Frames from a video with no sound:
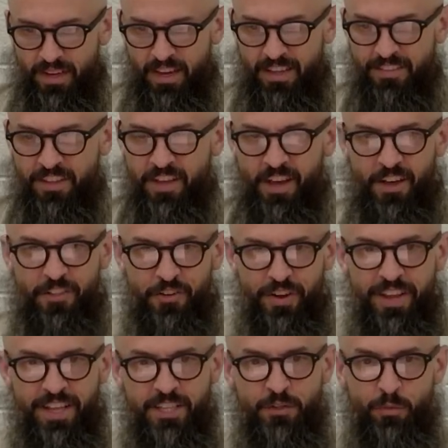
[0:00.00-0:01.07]
the other
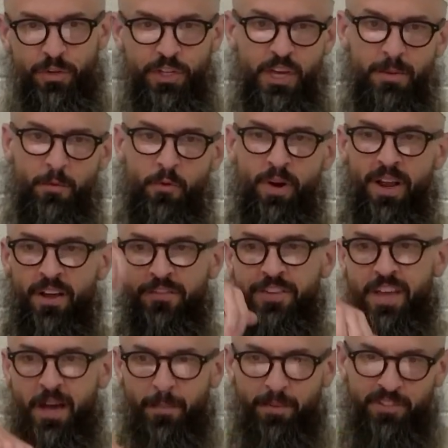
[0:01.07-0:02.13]
ends would come around
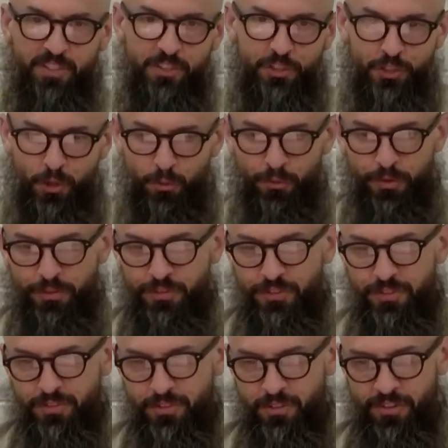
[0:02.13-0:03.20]
the opposite
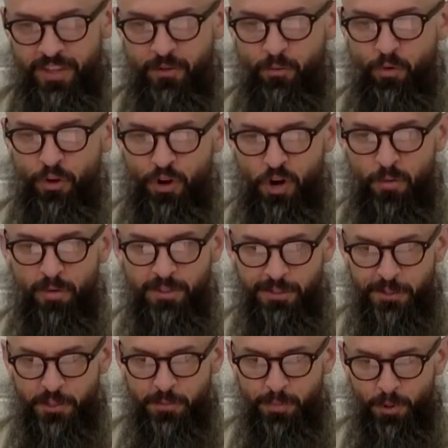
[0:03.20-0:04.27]
shoulders so that one arm is
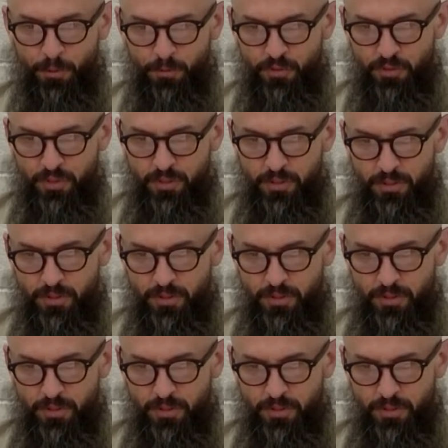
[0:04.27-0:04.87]
exposed.